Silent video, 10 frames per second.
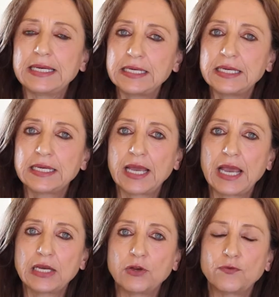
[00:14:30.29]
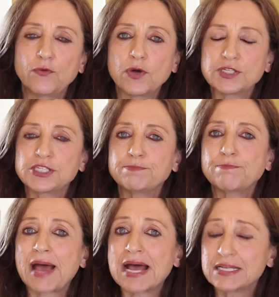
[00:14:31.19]
indicated for
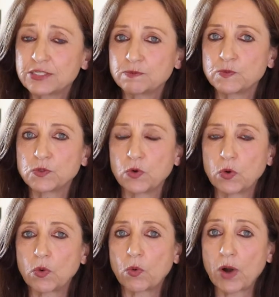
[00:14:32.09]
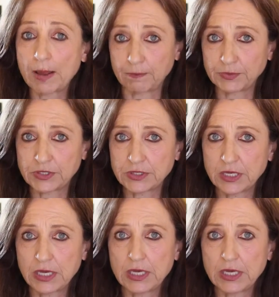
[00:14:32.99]
spasms or cramps.